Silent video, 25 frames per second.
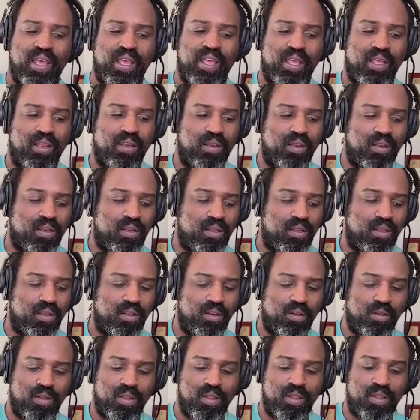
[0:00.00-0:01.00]
And
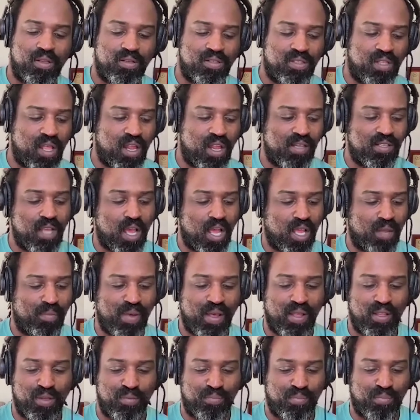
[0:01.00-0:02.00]
there's a lot of talk
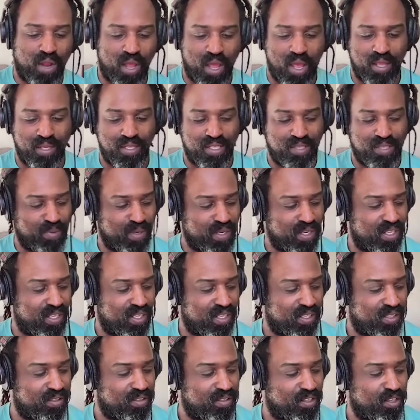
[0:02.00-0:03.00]
about LeBron
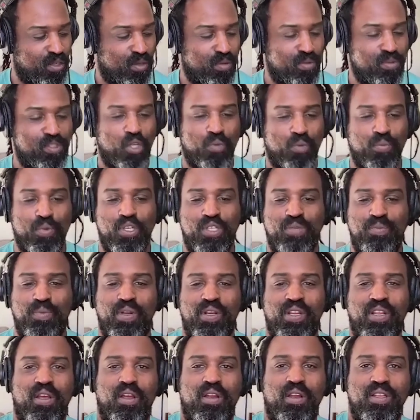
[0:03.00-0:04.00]
spending, you know, so much
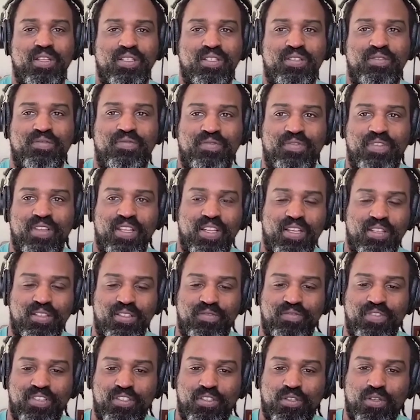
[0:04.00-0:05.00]
money on his
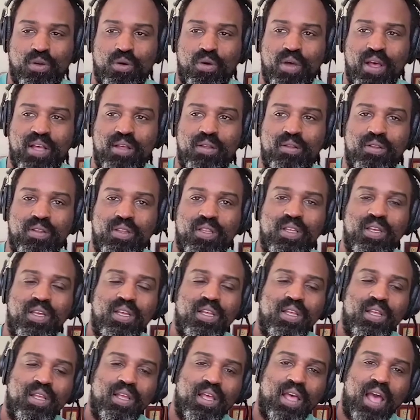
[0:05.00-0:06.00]
physical health.
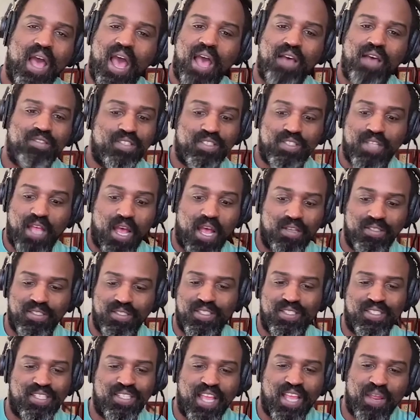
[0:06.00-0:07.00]
I
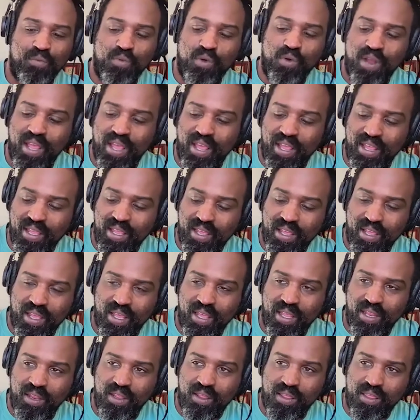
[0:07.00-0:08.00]
was the same way.
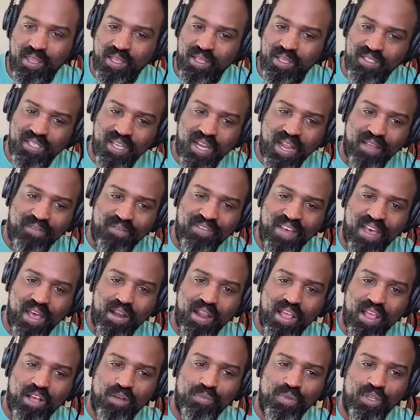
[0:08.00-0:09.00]
And the things that I
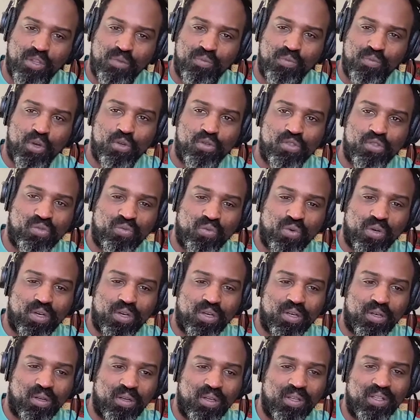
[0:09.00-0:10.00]
found helped me the most
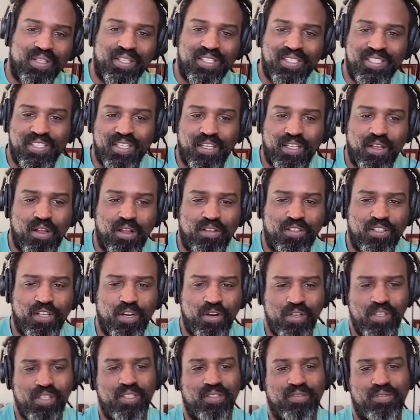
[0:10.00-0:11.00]
were holistic
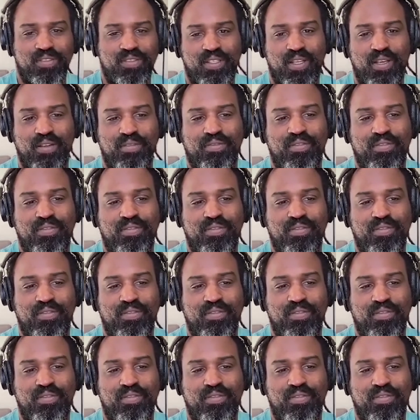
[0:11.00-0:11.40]
alternatives.